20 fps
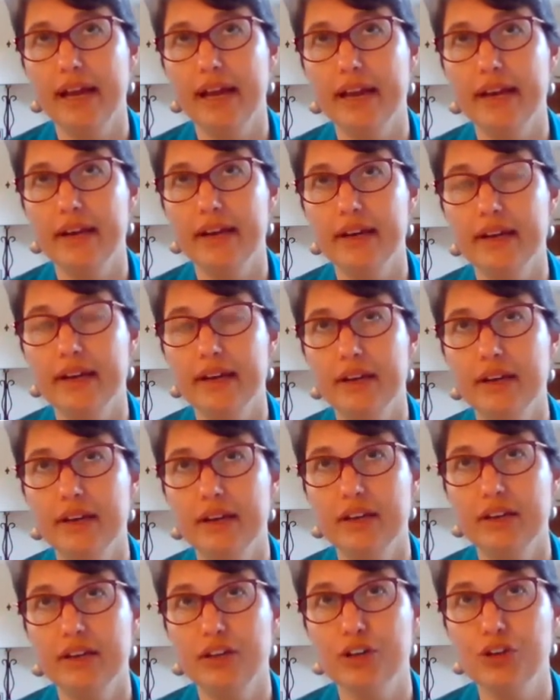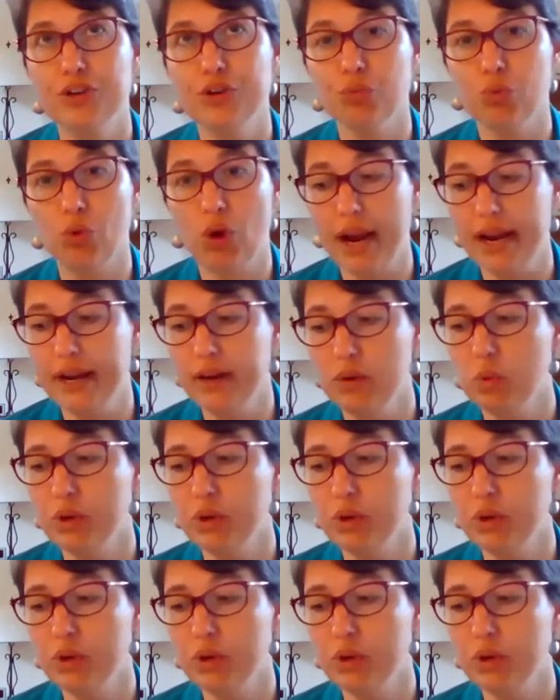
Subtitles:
And you're right.